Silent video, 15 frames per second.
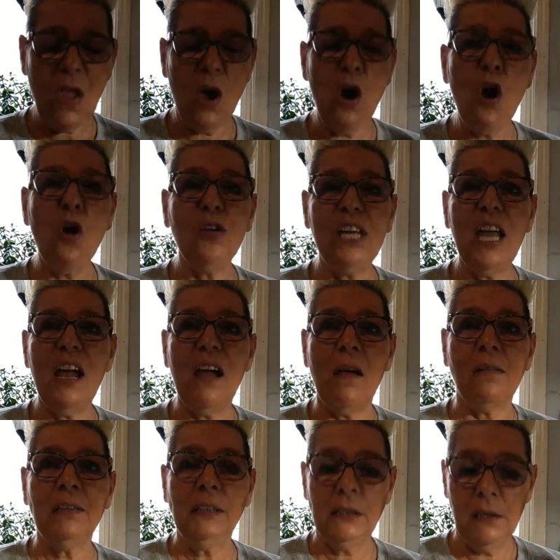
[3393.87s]
Oh
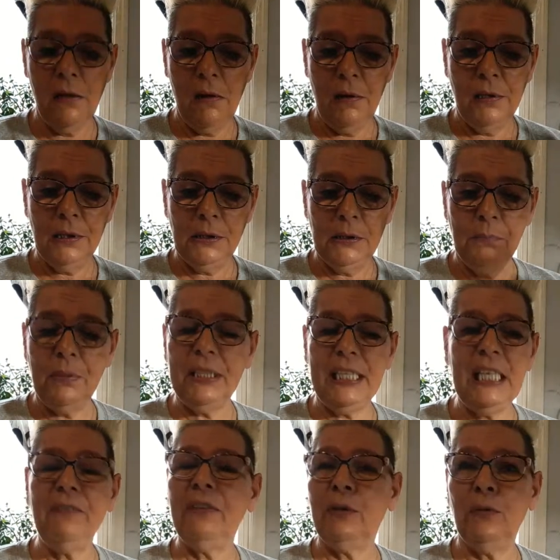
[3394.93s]
yeah. But
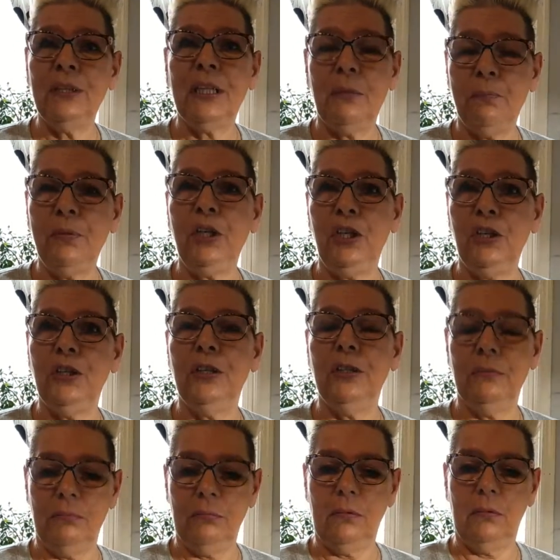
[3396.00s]
even with the
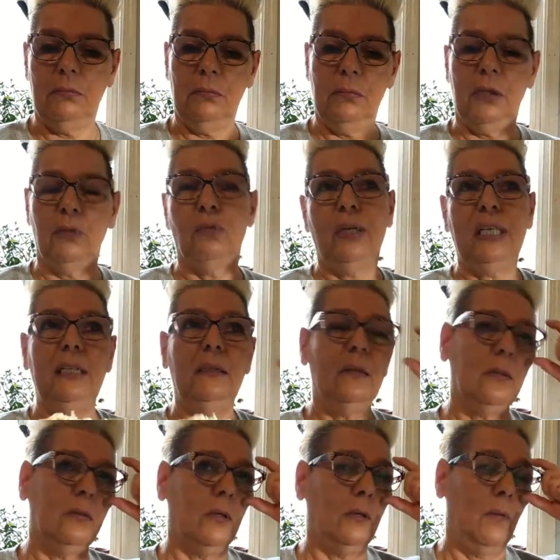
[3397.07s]
pure, the
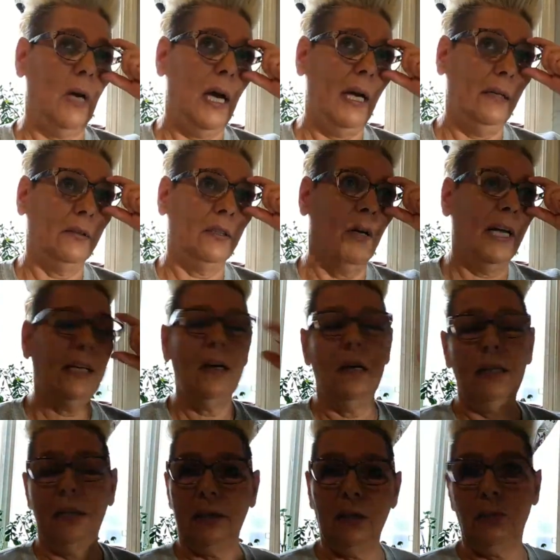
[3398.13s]
real, or I don't know, I
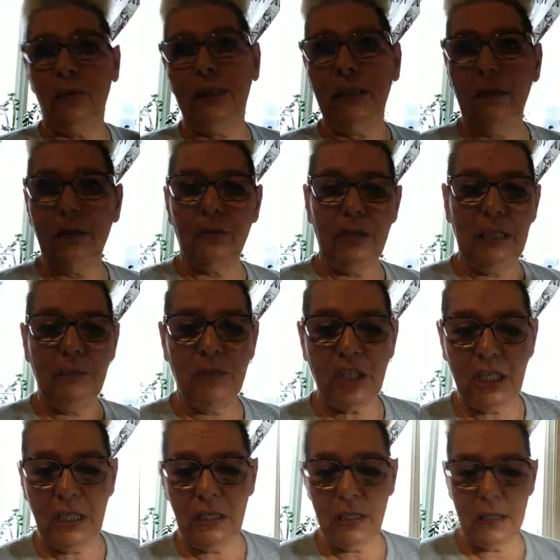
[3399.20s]
call it the real cream
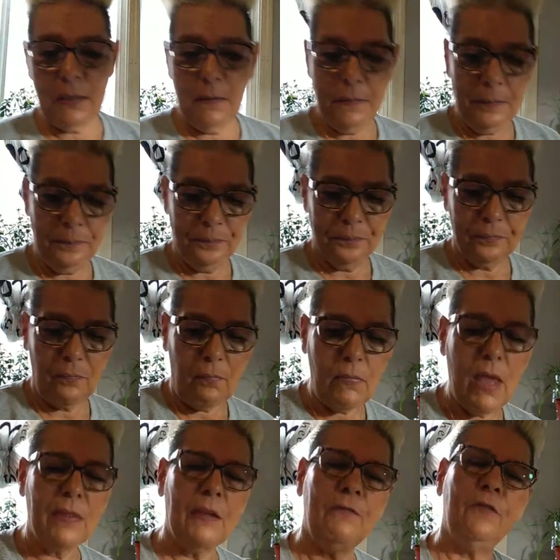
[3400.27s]
cheese,
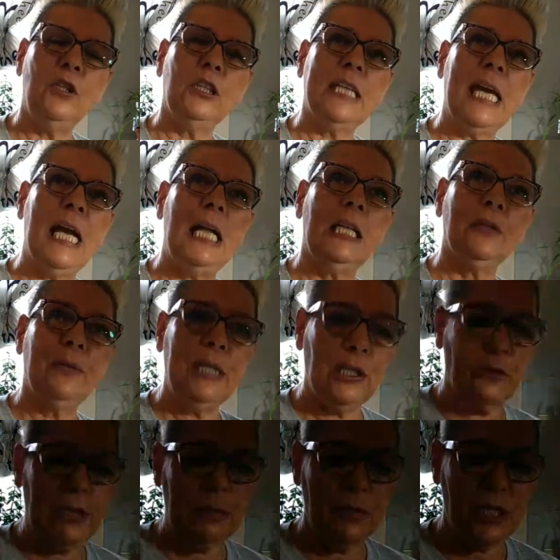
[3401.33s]
the full calorie
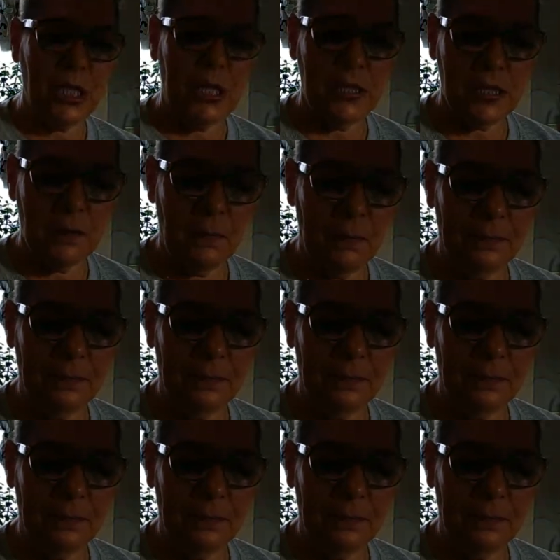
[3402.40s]
cream cheese